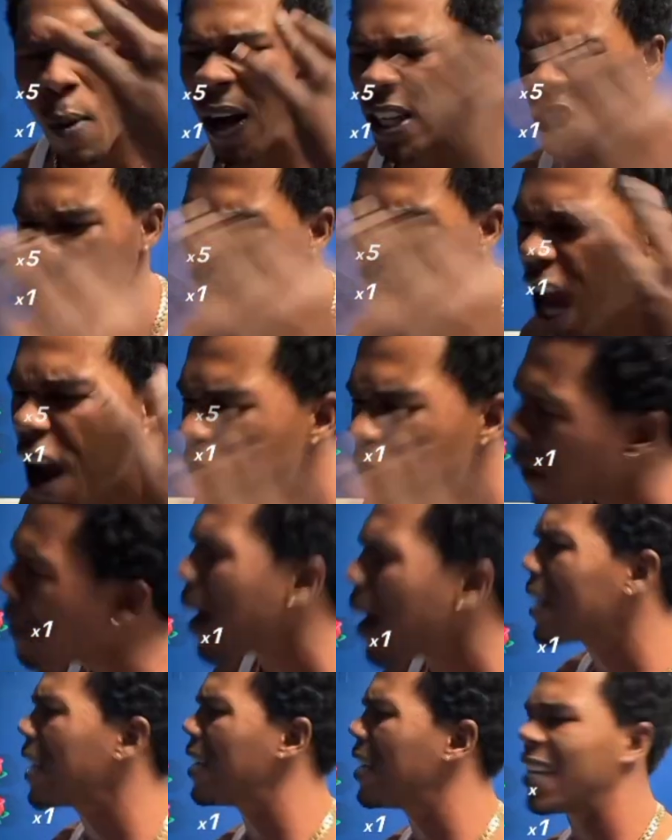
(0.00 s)
me, I watch
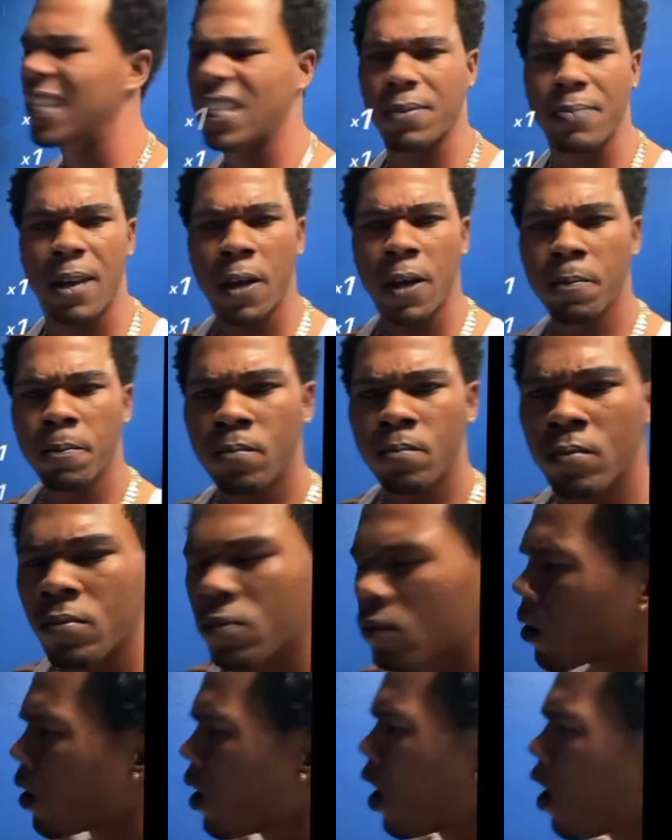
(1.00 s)
everybody diss me.
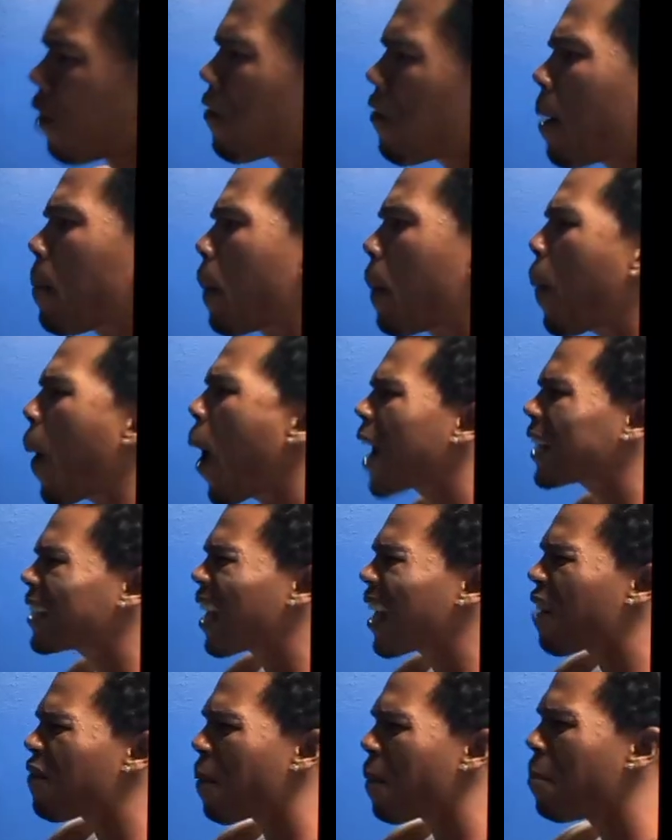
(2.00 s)
From the
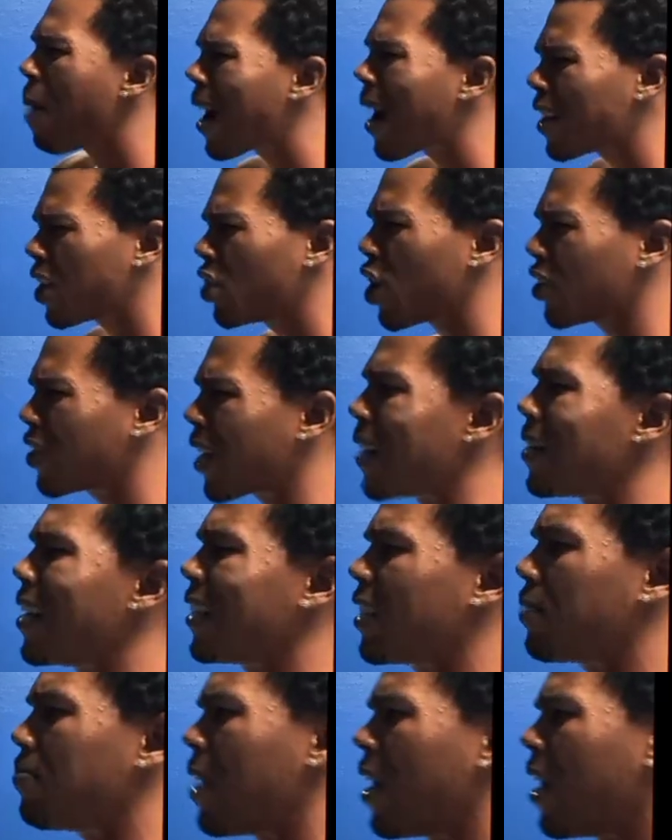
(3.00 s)
party, everybody just
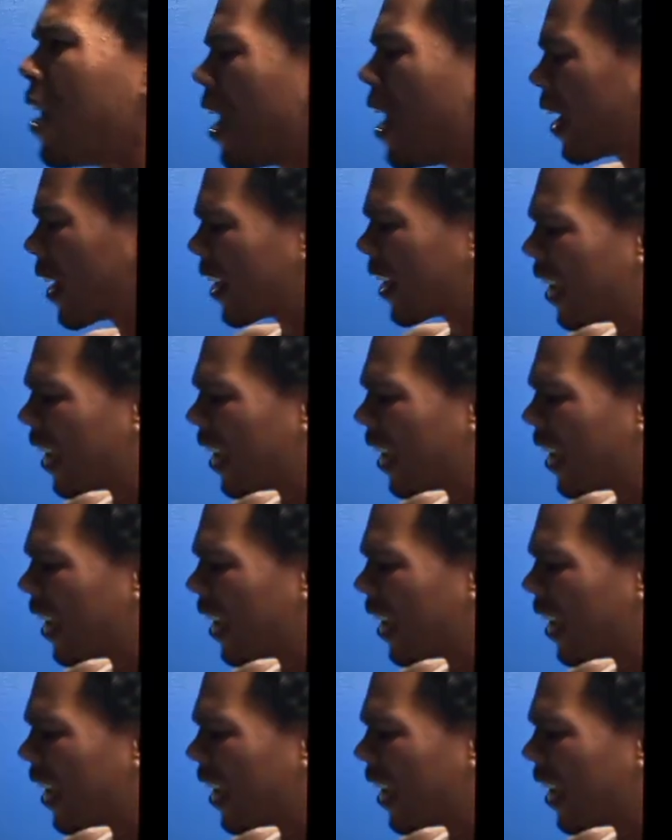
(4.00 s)
a diss me.